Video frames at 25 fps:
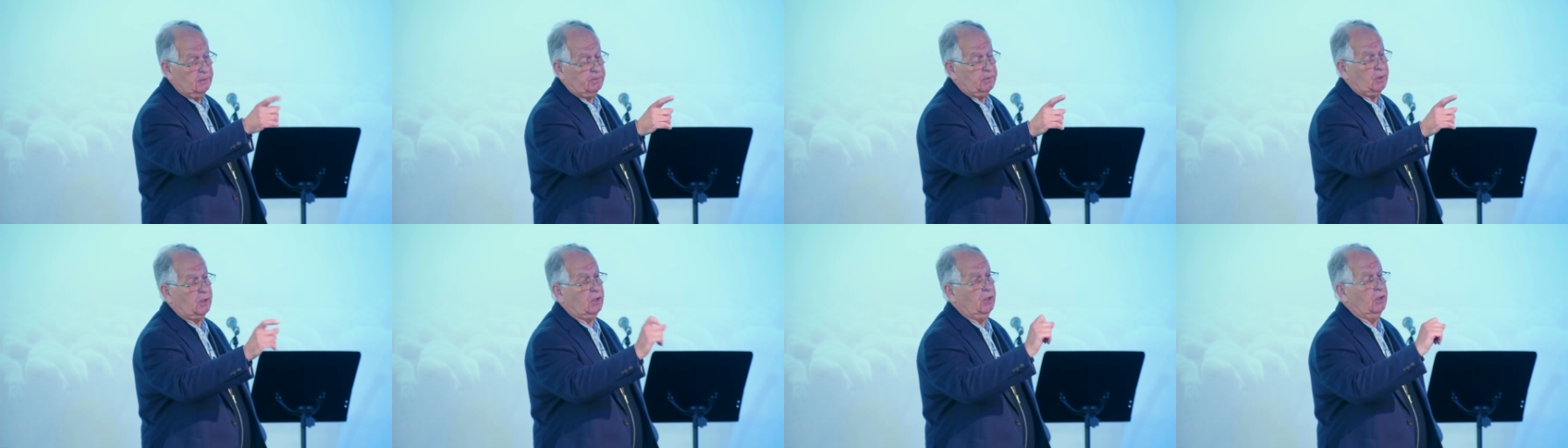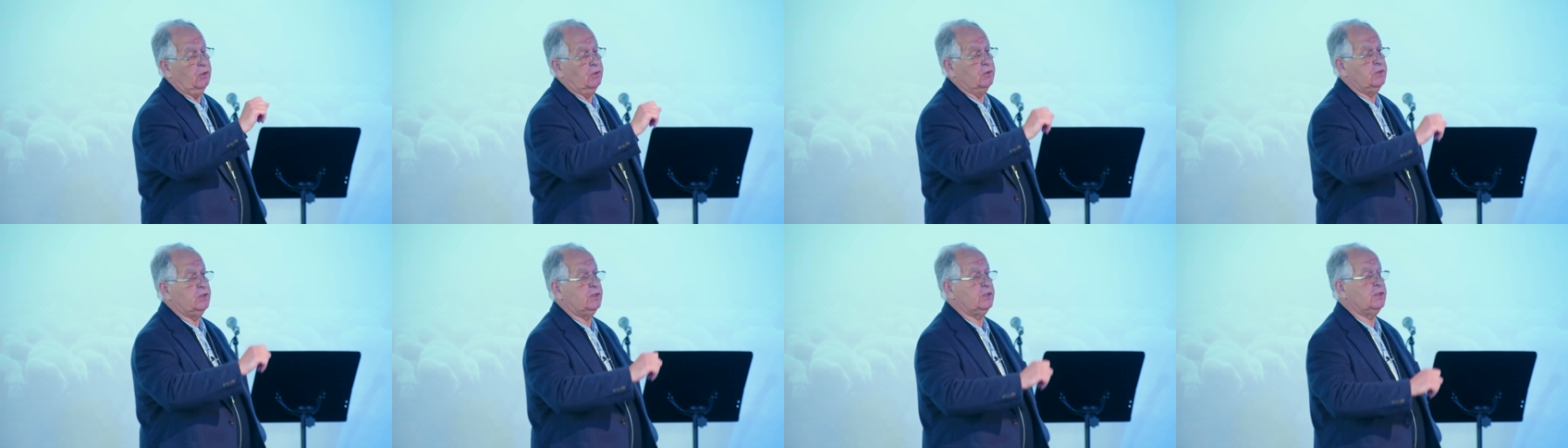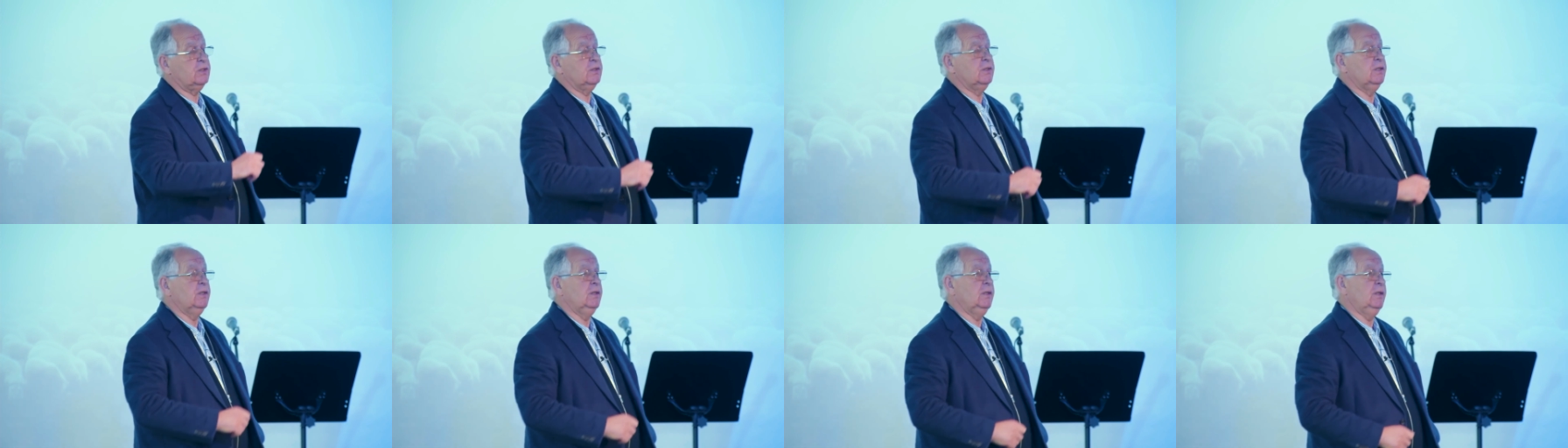up
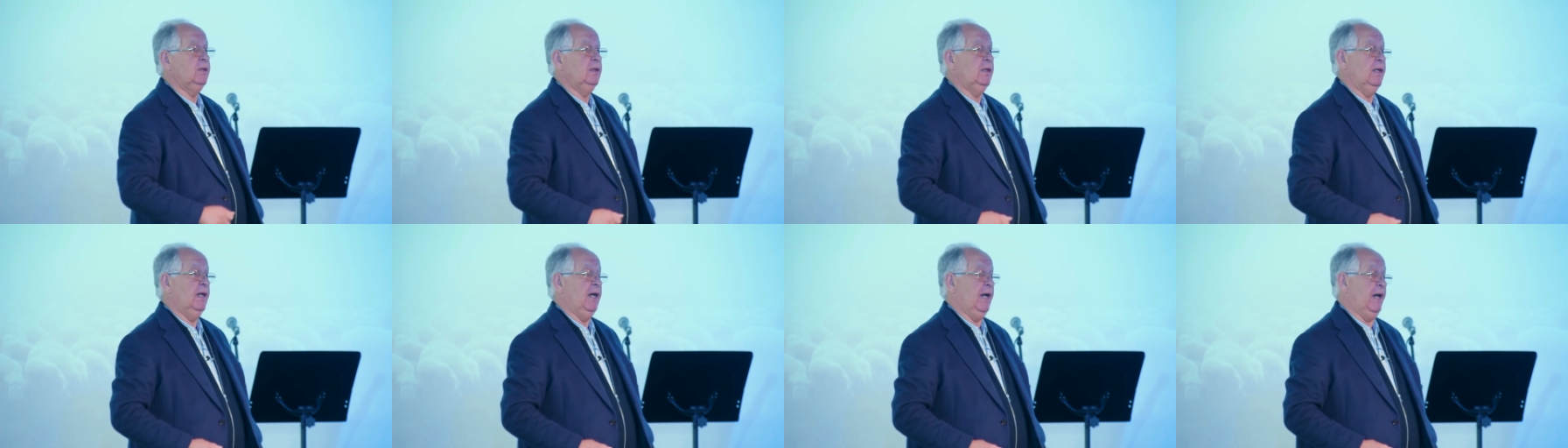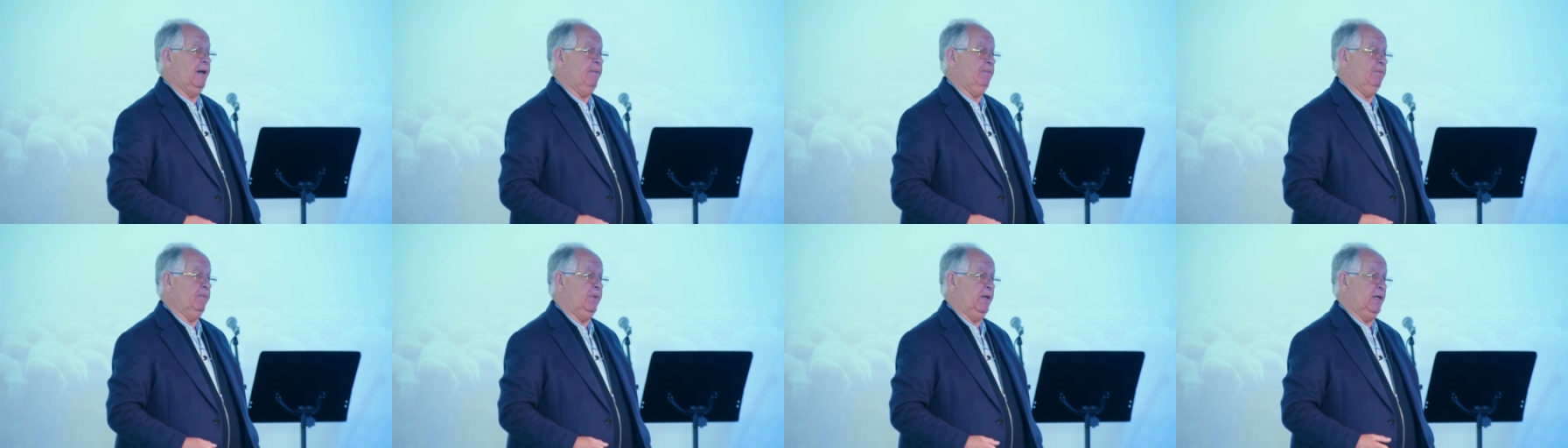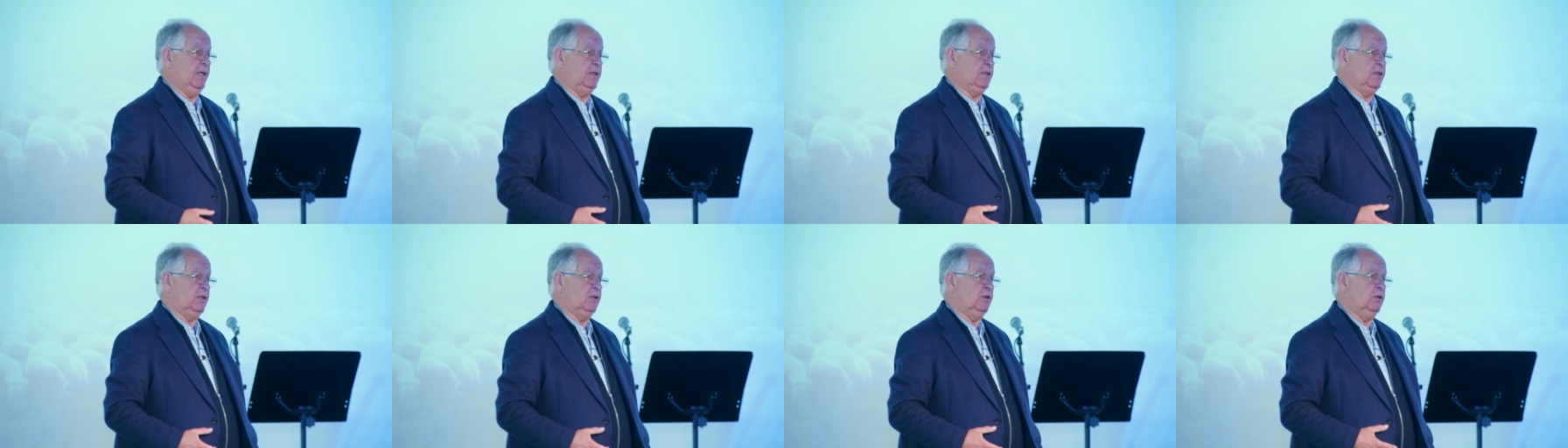close and
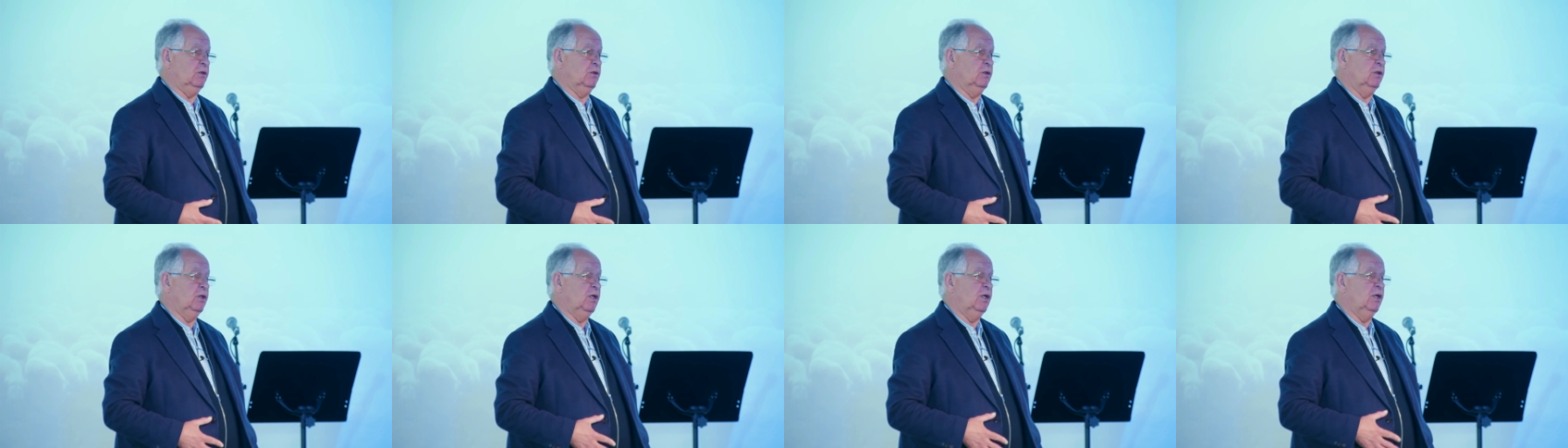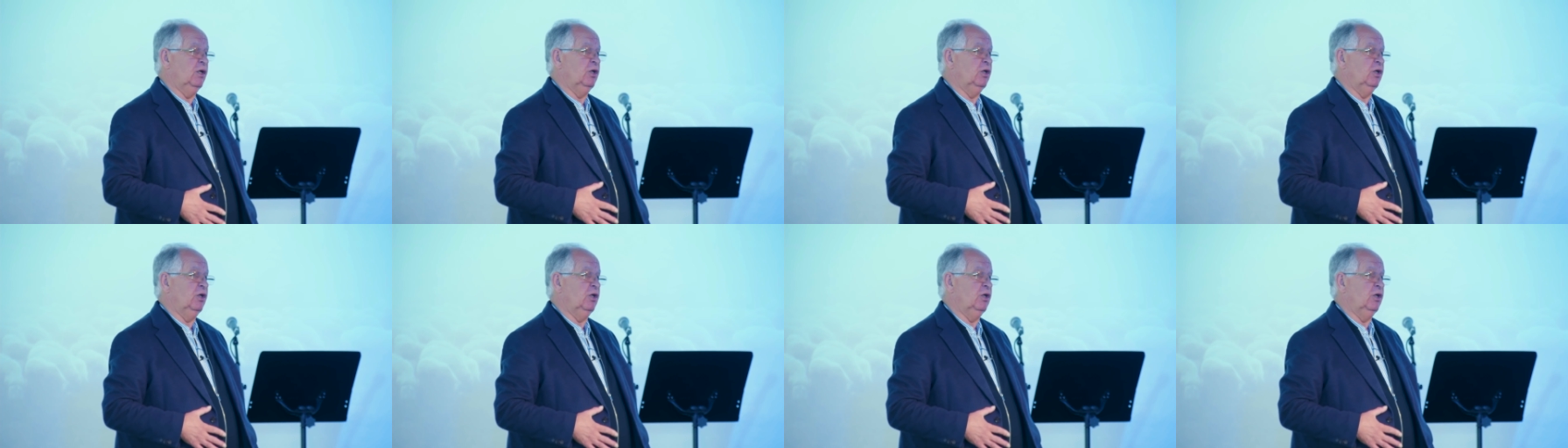personal.